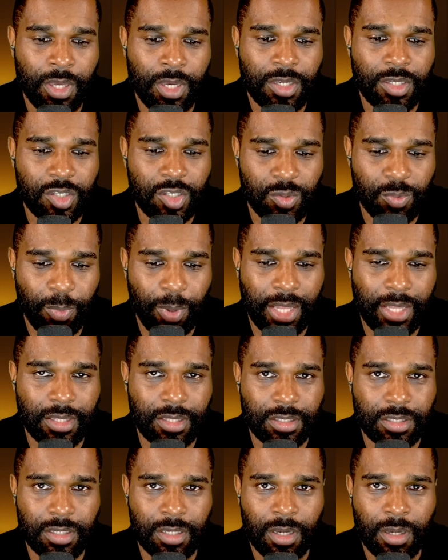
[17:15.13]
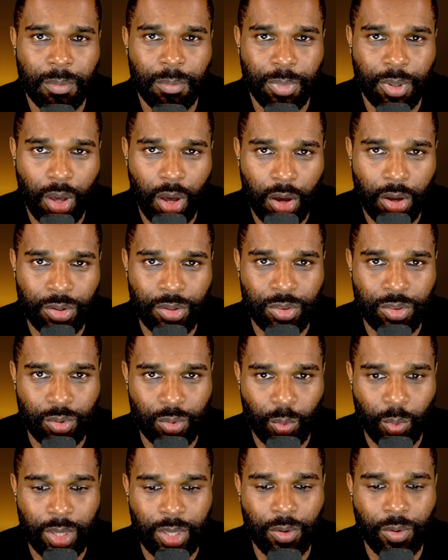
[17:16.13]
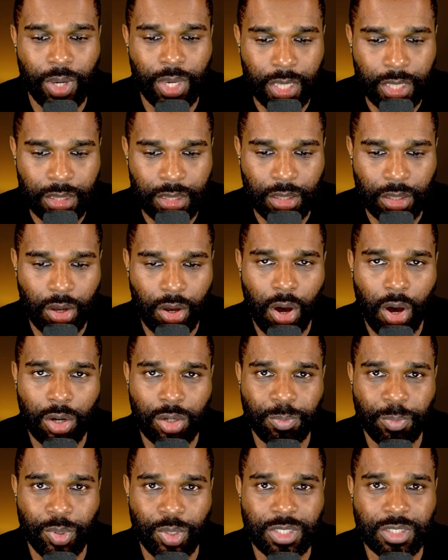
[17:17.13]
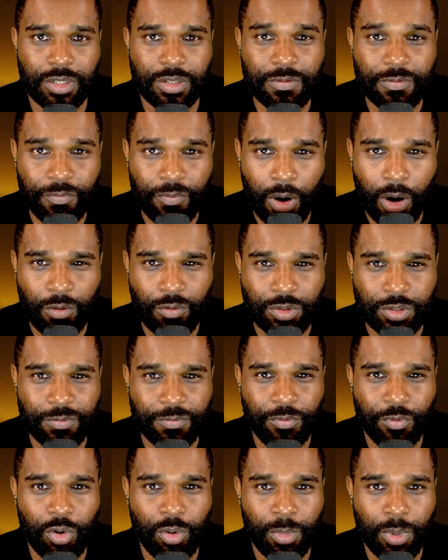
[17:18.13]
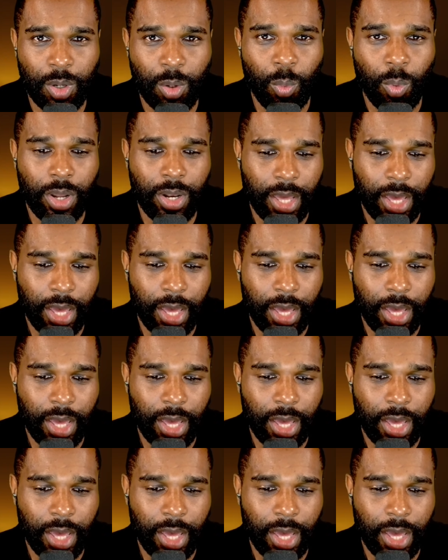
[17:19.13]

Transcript: spent behind the wheel in the cockpit as far as Formula One